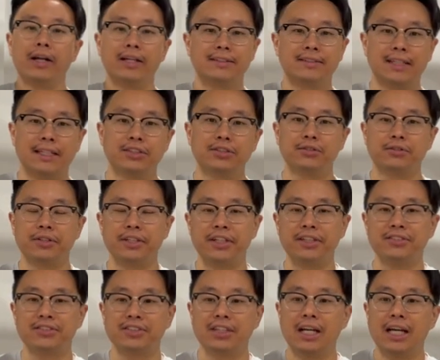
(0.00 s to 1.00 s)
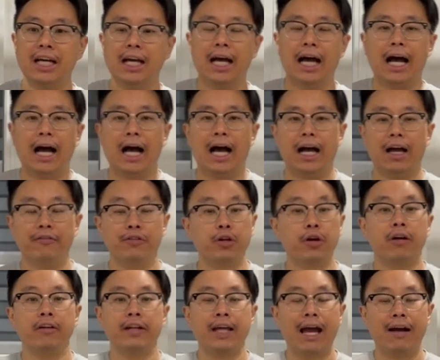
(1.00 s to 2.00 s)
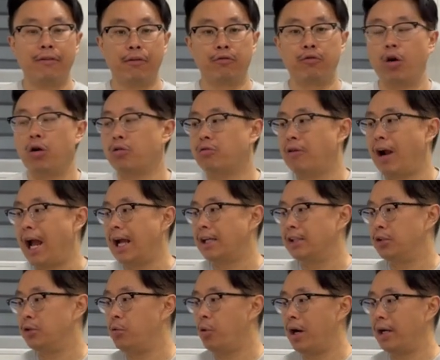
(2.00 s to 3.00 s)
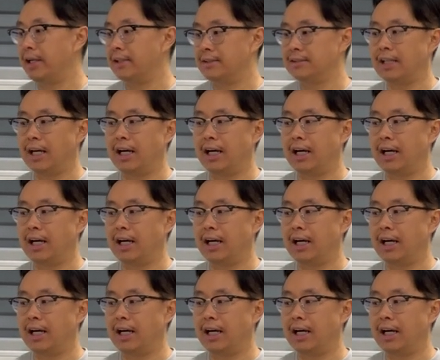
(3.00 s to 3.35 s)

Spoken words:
accessories, if you already have a Rogue rack and you want